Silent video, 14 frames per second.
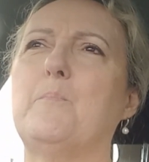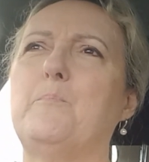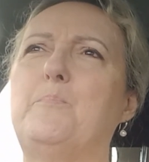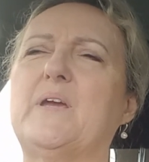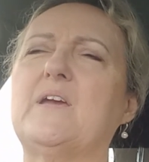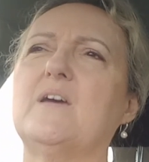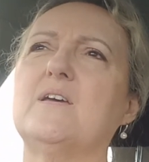
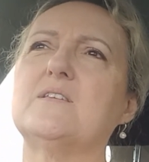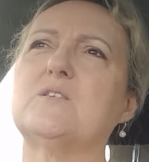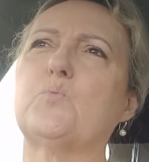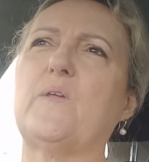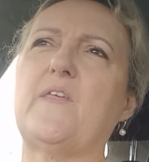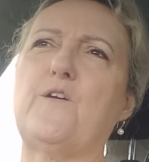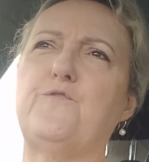
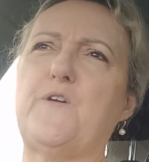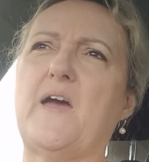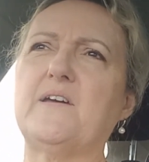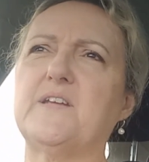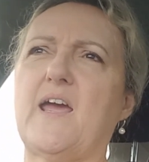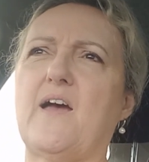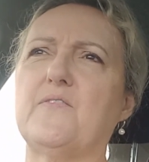because when they
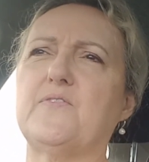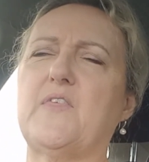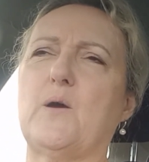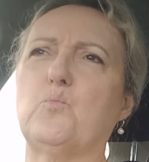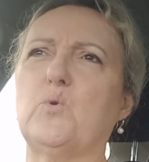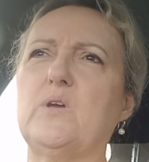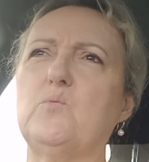found out
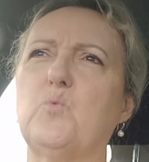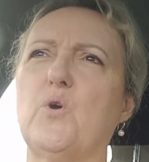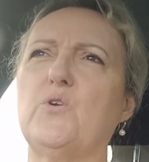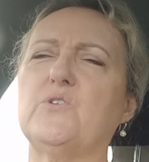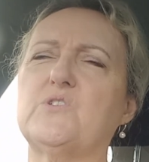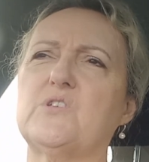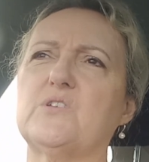that we
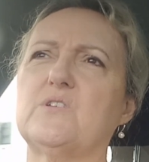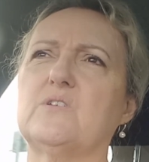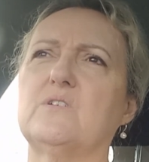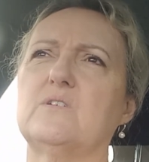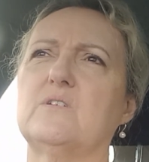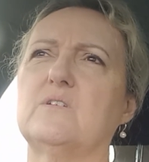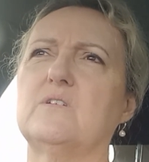weren't
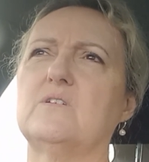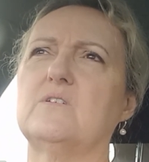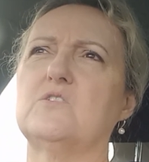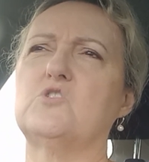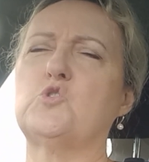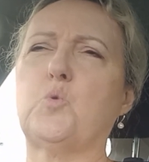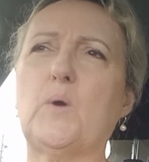
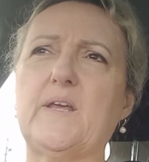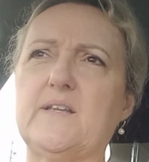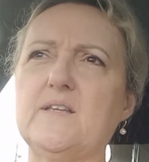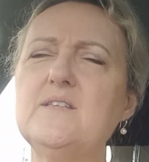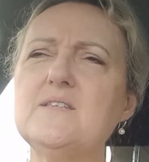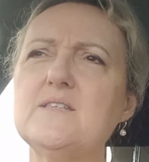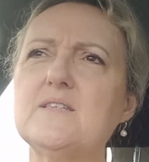
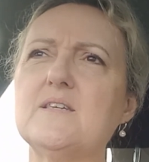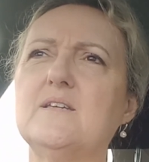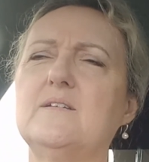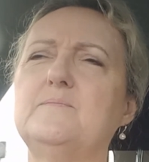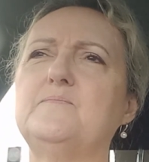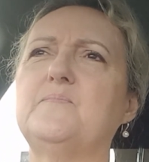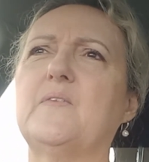twins
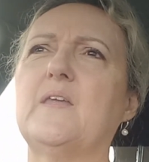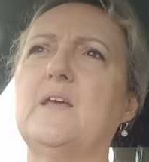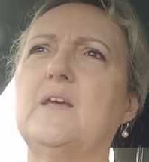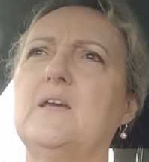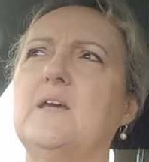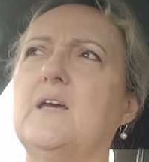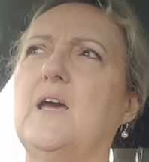
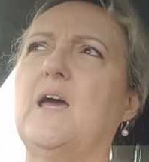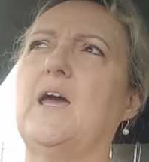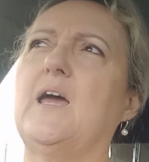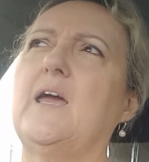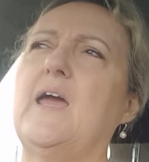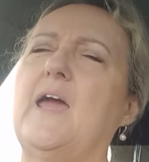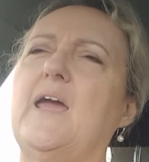
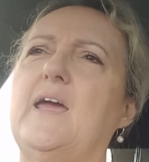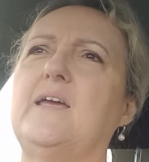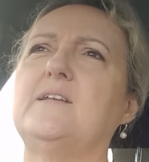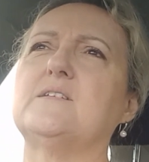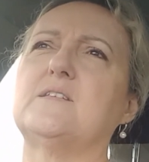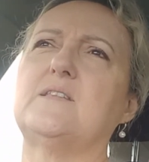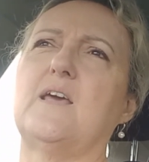
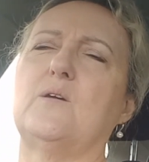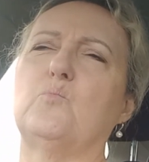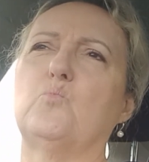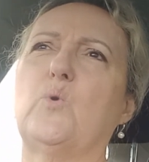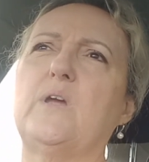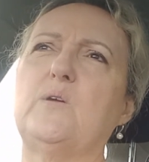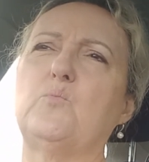and that
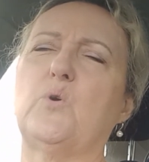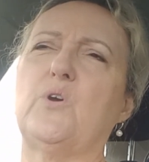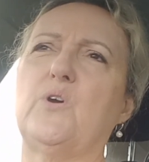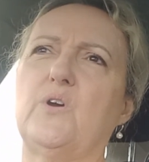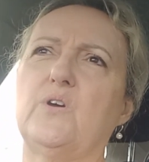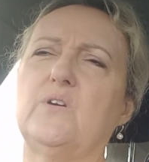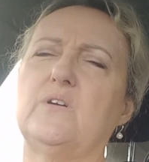we
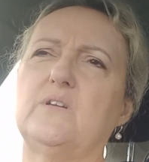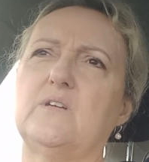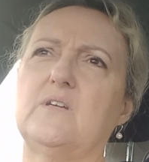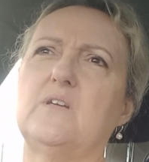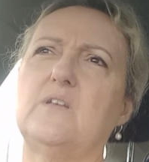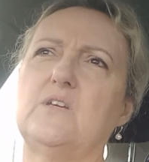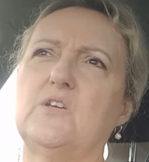were,
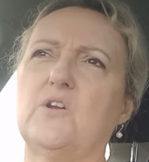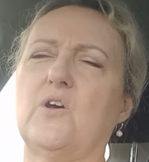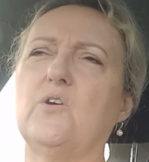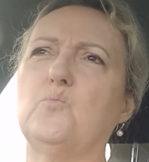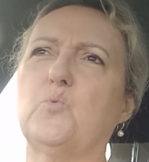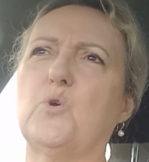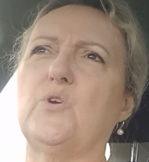
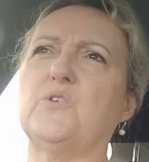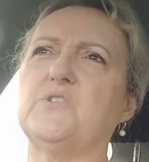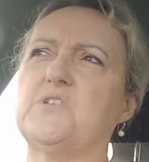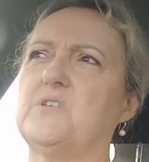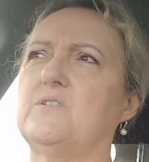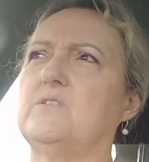weren't,